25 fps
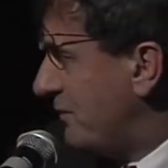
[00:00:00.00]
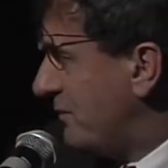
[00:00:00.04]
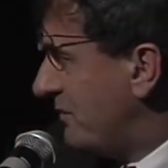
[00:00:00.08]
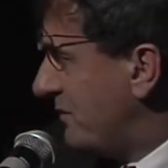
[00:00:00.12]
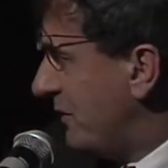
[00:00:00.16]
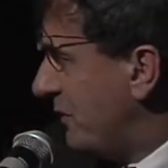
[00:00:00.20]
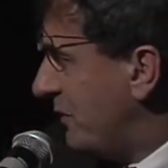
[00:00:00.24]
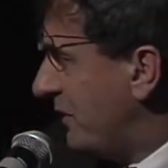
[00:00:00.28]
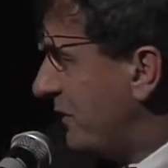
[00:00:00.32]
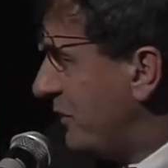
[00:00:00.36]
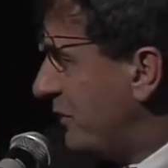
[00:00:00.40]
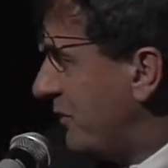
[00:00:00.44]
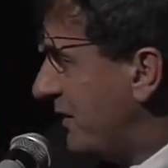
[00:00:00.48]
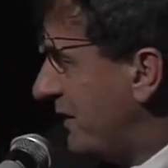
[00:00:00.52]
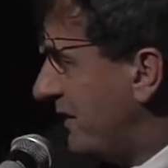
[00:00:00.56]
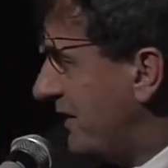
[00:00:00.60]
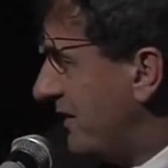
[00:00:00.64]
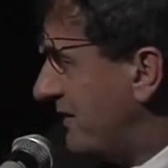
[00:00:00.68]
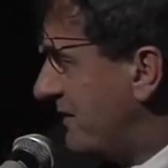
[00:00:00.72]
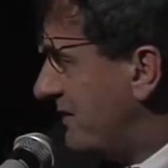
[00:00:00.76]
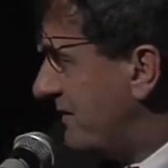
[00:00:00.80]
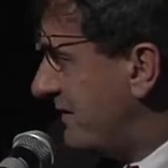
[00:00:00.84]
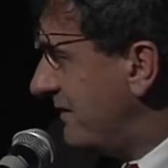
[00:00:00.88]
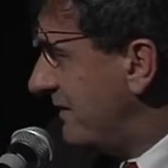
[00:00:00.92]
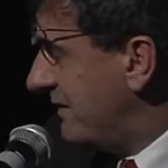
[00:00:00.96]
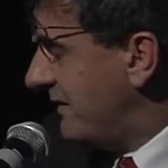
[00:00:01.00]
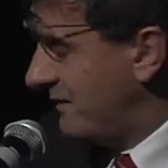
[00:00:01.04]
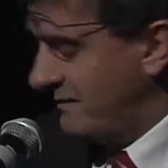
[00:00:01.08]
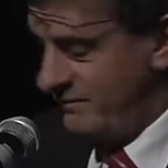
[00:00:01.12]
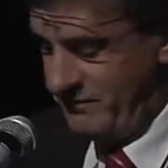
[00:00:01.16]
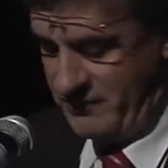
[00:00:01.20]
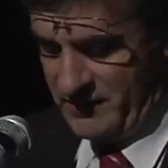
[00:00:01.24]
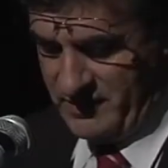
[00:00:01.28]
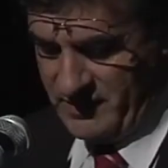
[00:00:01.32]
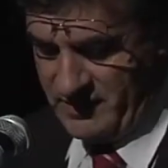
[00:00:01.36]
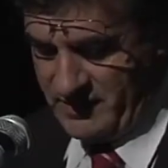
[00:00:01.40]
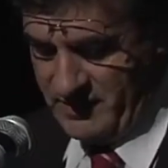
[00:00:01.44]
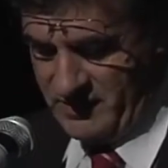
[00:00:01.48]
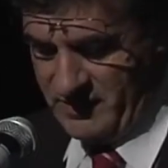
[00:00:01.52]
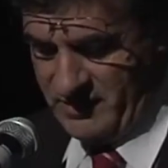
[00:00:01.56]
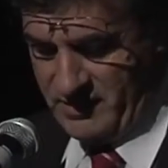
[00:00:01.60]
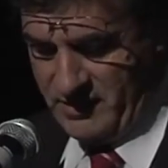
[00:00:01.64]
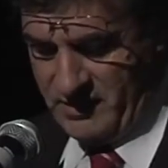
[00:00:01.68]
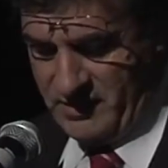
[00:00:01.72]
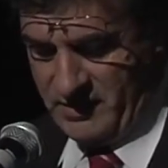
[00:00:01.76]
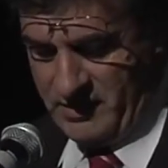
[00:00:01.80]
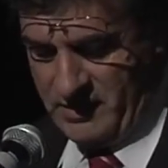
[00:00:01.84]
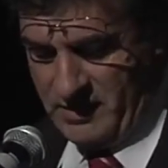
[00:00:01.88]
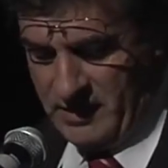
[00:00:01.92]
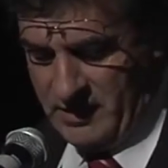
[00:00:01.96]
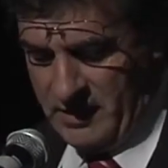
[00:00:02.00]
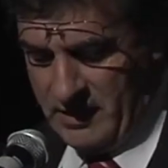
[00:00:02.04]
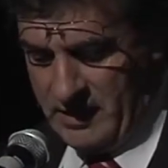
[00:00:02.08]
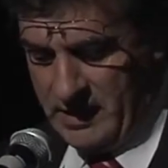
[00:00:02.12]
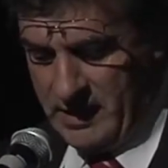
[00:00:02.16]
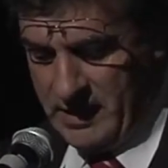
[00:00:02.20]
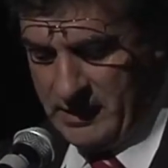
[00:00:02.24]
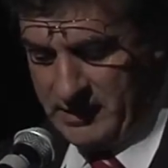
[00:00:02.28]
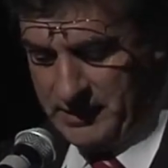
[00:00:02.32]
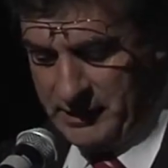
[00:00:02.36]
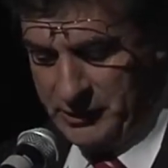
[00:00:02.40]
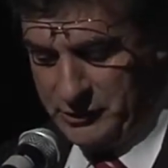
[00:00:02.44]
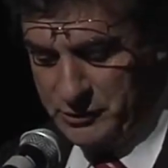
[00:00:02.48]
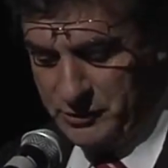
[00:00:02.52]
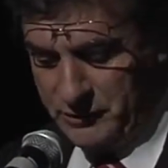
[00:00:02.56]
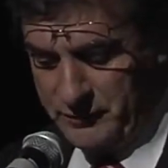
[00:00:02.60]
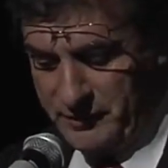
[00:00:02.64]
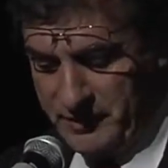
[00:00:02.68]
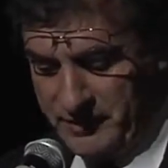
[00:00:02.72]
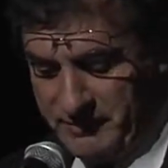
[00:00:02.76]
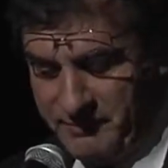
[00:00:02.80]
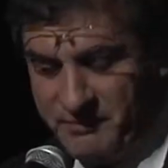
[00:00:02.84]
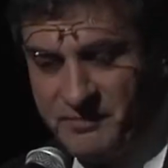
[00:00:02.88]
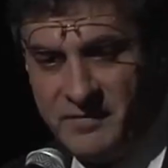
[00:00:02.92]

auriculares a Christopher.